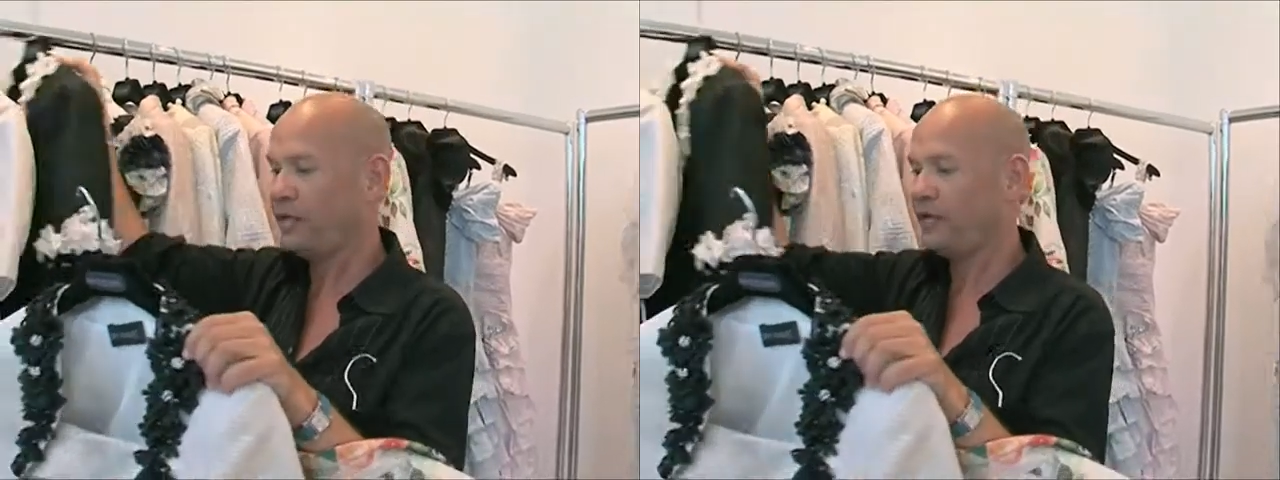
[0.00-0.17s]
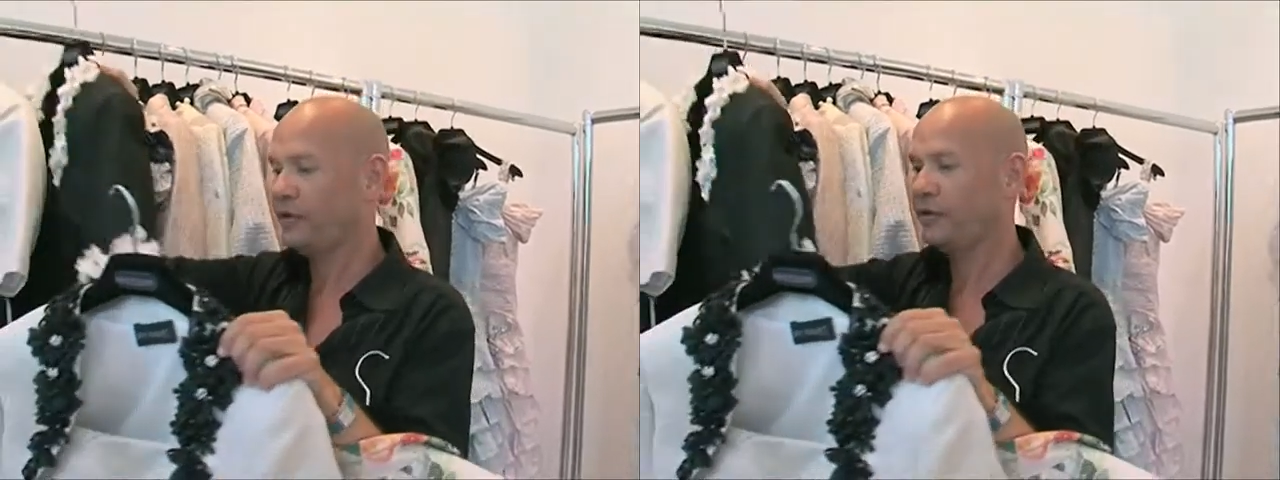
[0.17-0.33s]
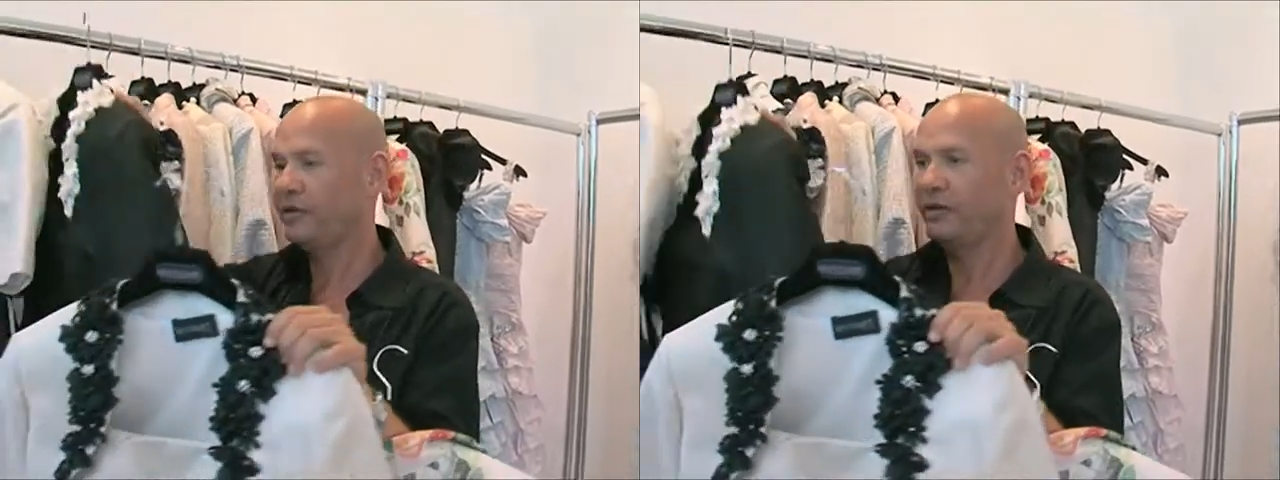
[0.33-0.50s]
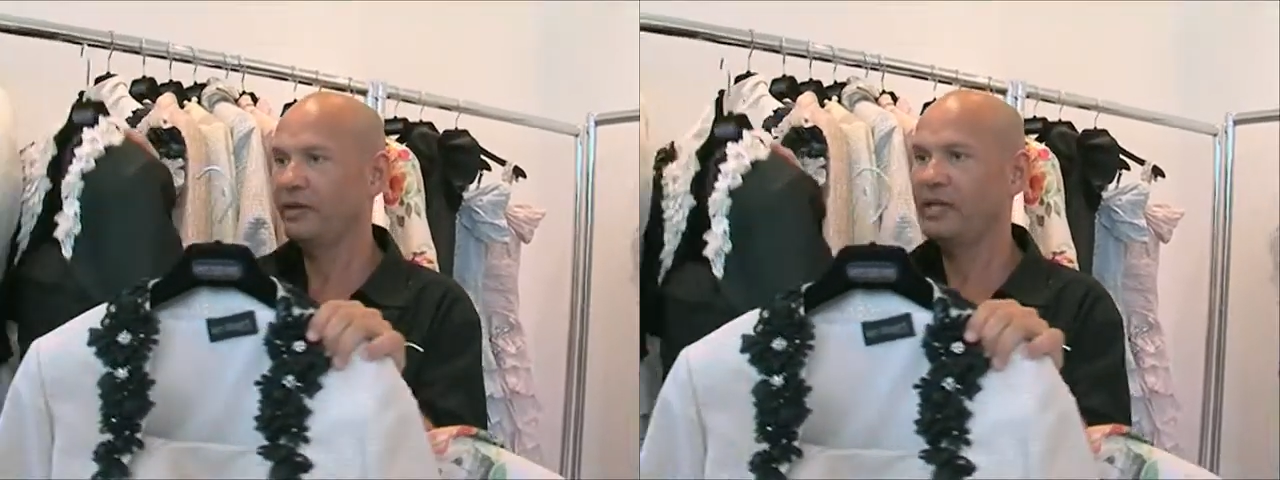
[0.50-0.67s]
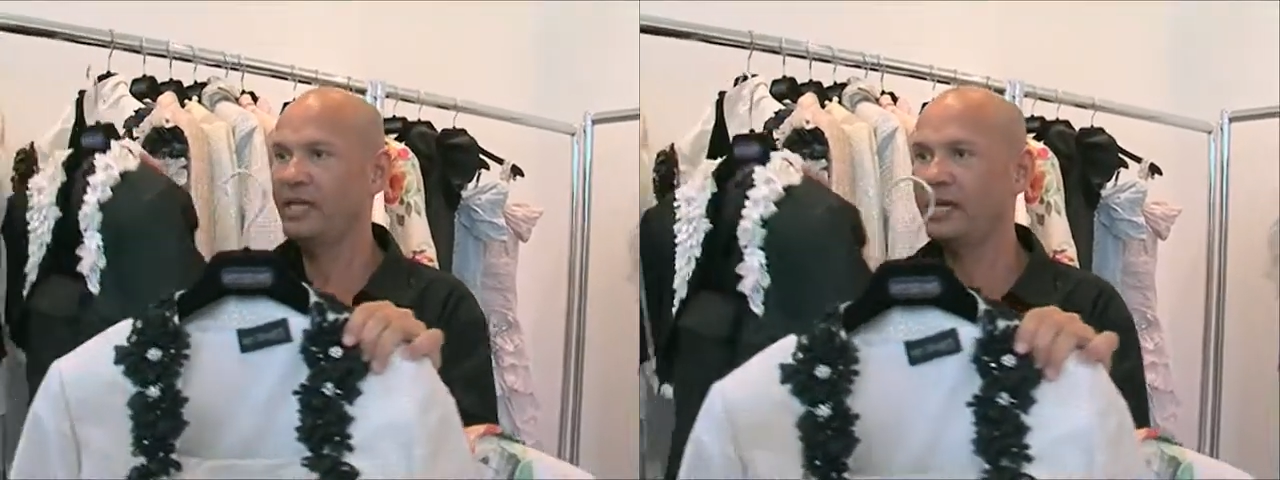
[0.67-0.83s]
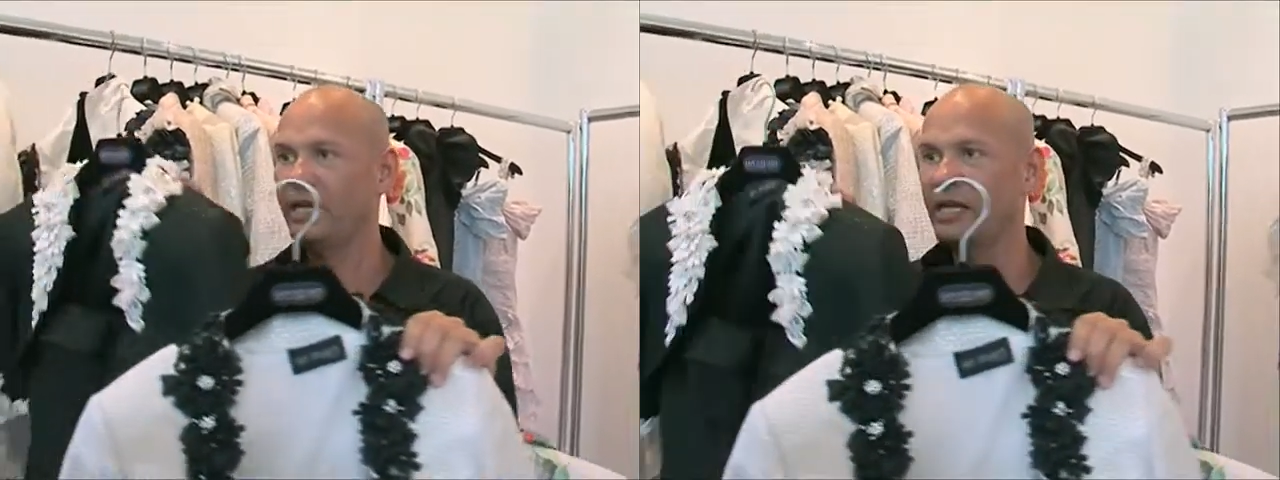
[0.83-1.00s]
you
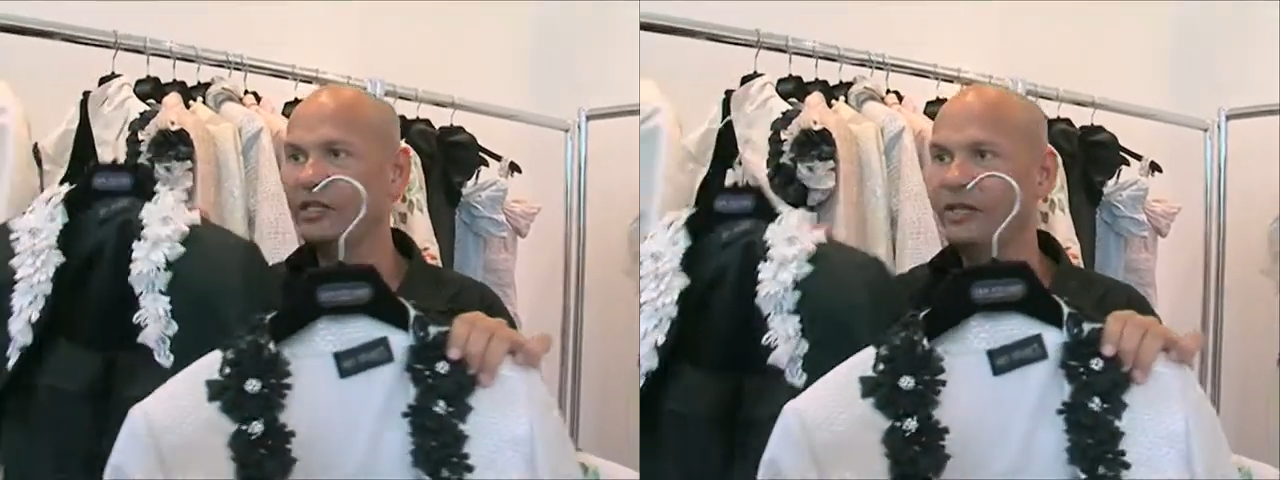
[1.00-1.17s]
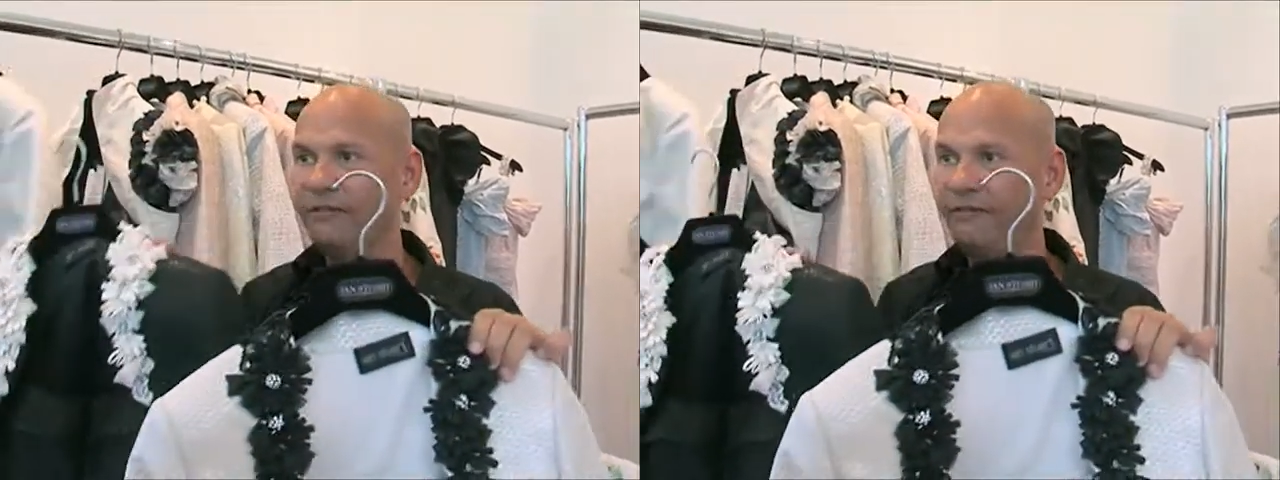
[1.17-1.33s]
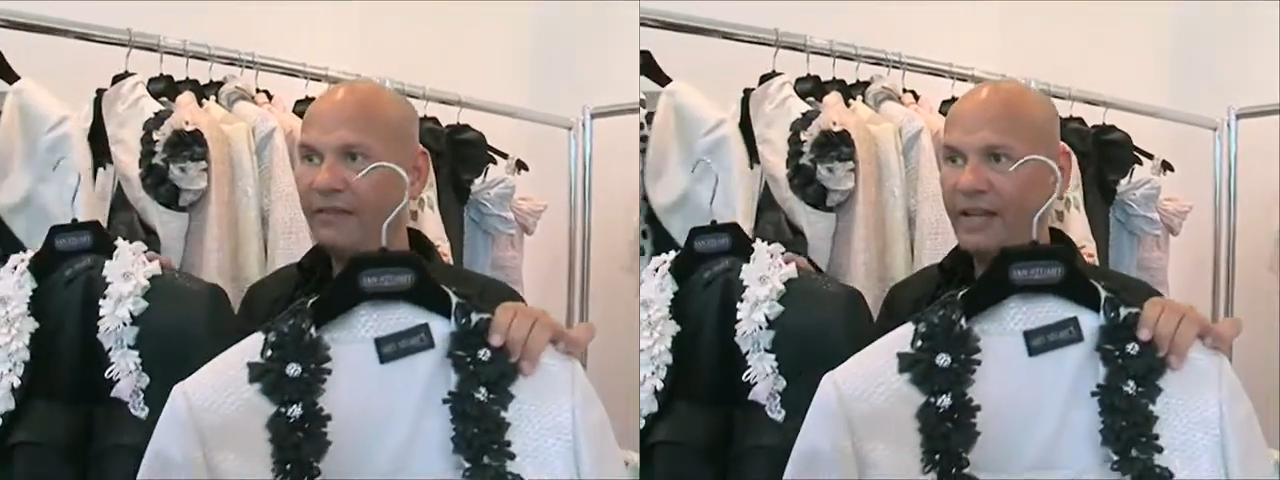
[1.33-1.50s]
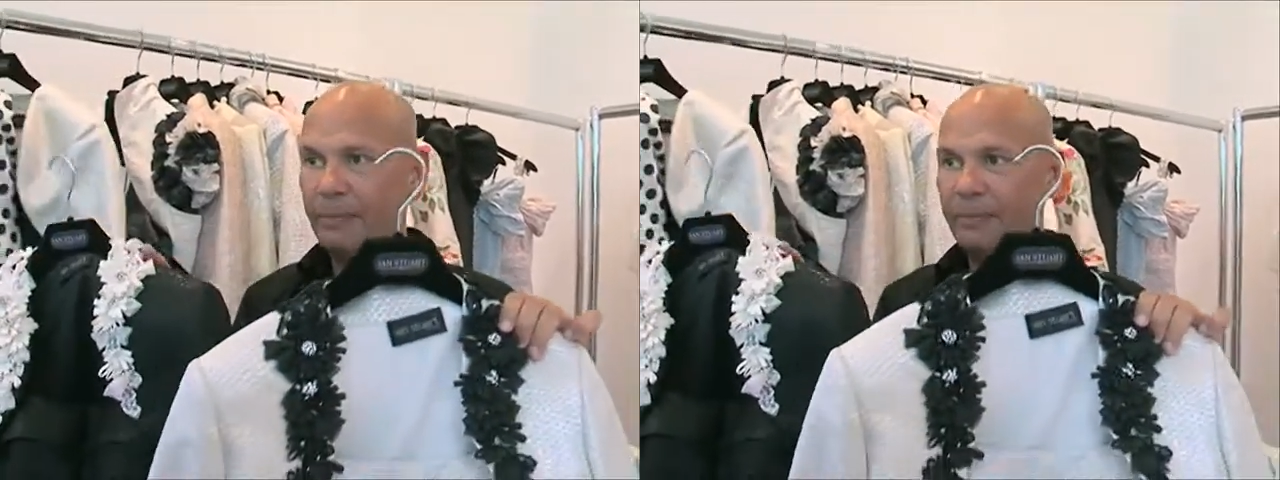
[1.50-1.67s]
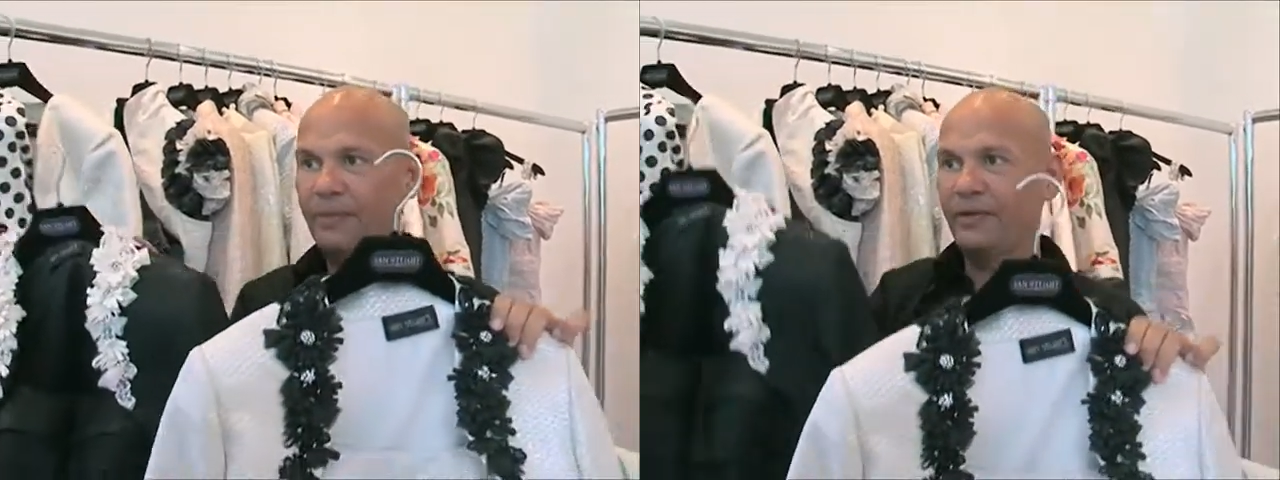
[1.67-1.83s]
can actually flip